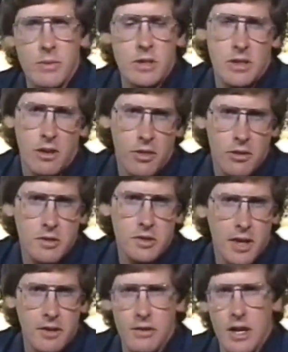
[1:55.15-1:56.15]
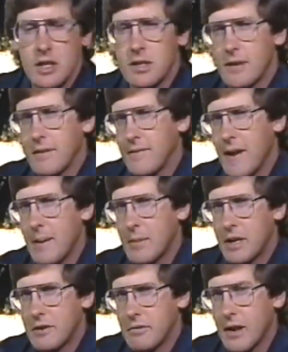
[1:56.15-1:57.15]
was the third generation of the
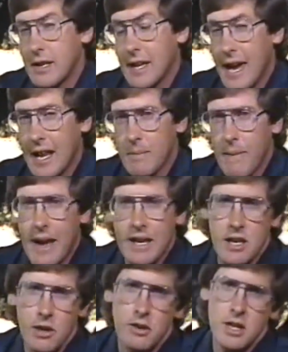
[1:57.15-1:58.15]
family to run cattle back here,